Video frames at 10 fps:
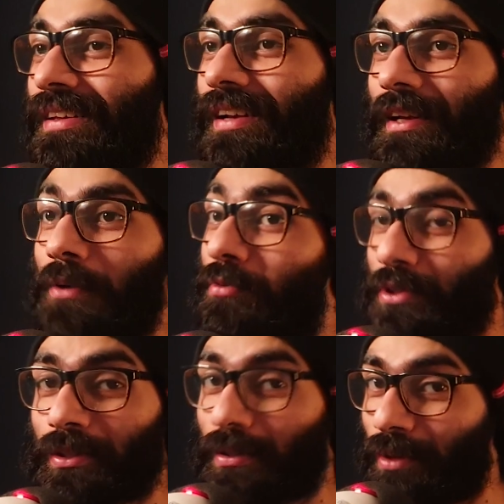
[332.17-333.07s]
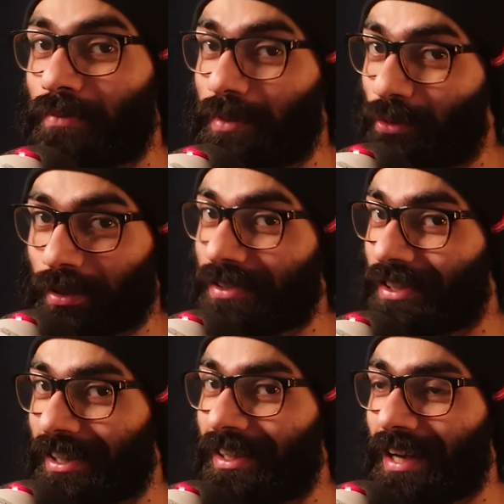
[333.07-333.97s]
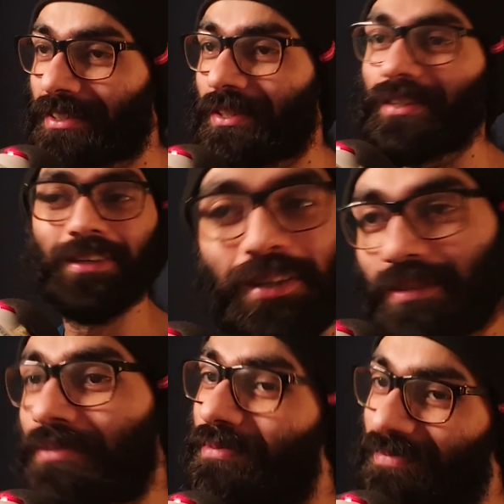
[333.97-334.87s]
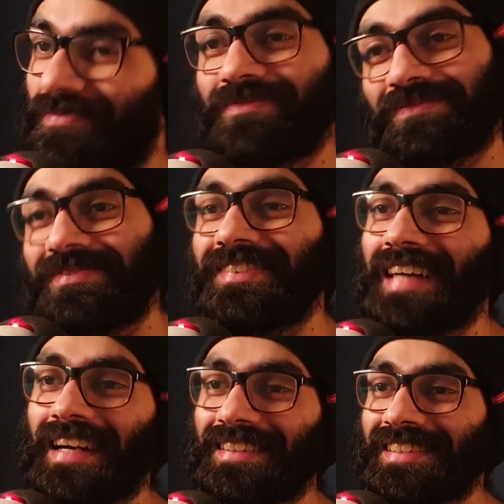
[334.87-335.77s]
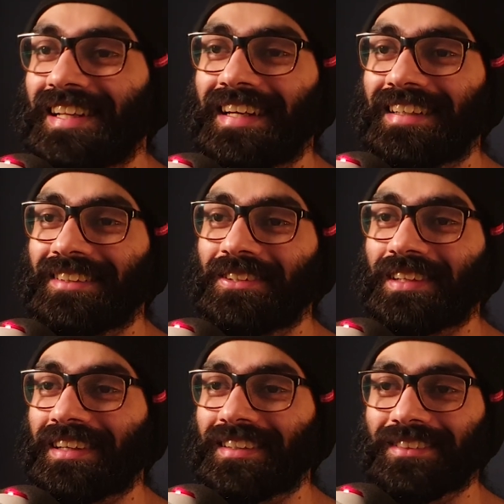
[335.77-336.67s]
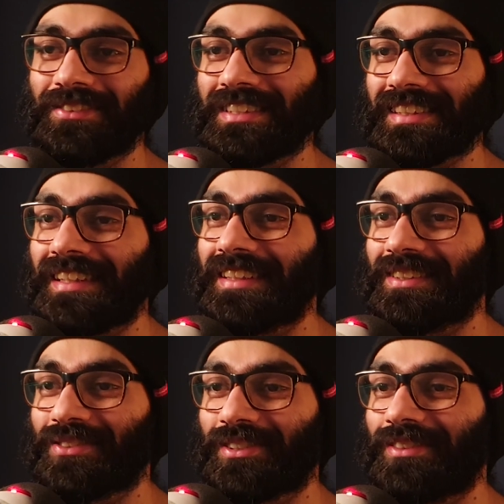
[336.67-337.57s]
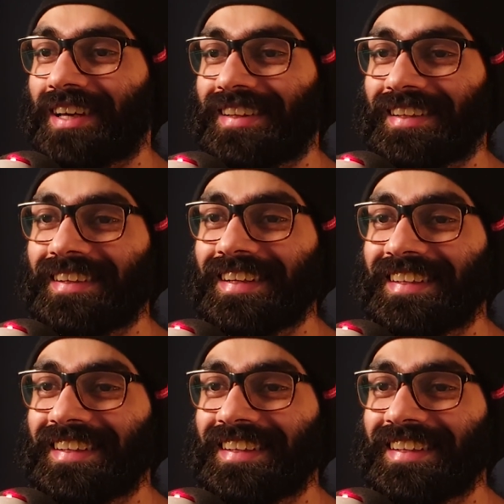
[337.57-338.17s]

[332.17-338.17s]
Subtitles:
they're like, every single month we want a 3D asset, that is like, okay, we're staying here for a while then.